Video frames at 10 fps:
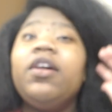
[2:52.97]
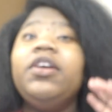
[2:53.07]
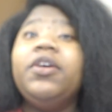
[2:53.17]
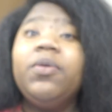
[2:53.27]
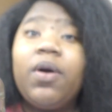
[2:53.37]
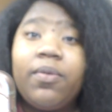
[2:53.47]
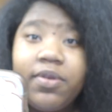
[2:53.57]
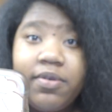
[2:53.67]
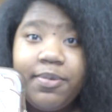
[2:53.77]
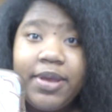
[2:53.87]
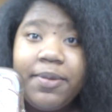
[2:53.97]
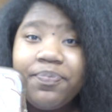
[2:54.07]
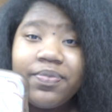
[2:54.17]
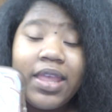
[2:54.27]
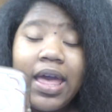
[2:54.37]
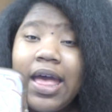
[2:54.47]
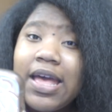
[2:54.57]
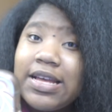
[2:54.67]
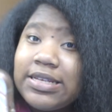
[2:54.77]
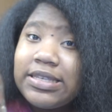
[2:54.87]
on here who I really want to meet
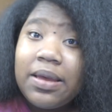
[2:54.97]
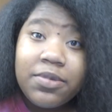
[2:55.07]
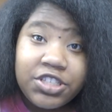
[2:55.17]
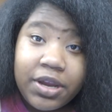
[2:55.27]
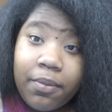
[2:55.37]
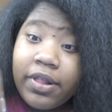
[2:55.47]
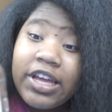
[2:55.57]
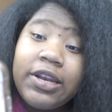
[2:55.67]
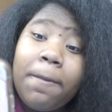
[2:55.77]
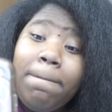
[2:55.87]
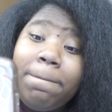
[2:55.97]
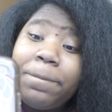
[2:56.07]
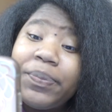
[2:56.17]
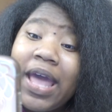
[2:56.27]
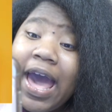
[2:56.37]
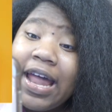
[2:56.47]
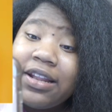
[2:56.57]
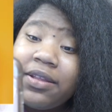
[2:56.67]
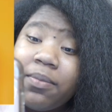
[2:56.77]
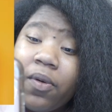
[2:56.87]
is Emma Chamberlain,
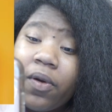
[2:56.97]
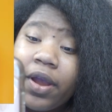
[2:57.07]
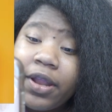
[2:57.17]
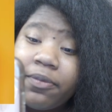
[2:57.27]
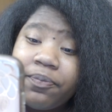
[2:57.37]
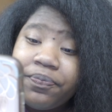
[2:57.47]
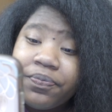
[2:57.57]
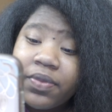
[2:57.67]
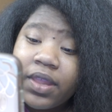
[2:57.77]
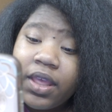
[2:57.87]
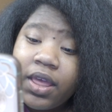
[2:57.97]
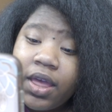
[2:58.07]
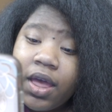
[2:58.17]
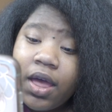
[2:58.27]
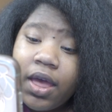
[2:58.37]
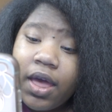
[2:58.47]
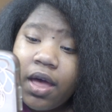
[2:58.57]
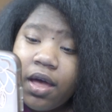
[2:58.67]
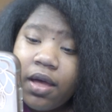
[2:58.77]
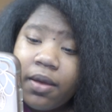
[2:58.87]
Adelaine Morin,
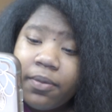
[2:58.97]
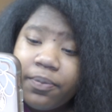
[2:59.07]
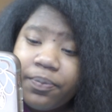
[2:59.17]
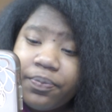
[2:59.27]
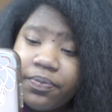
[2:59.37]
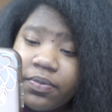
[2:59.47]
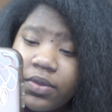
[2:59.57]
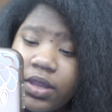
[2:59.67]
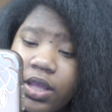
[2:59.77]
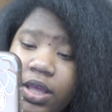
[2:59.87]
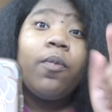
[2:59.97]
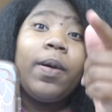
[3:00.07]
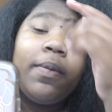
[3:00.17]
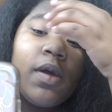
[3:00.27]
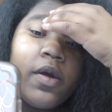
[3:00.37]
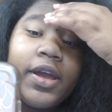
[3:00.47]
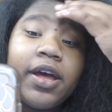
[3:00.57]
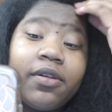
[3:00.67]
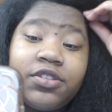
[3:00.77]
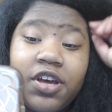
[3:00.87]
um, Oh Baby
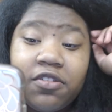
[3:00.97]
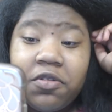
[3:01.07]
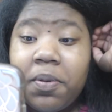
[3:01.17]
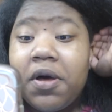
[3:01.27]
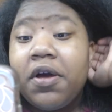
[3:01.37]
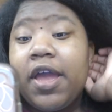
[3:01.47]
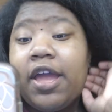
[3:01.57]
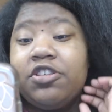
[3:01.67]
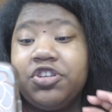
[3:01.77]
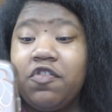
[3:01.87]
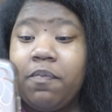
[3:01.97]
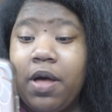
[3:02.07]
Ariel, Doug the Pug, and Jeff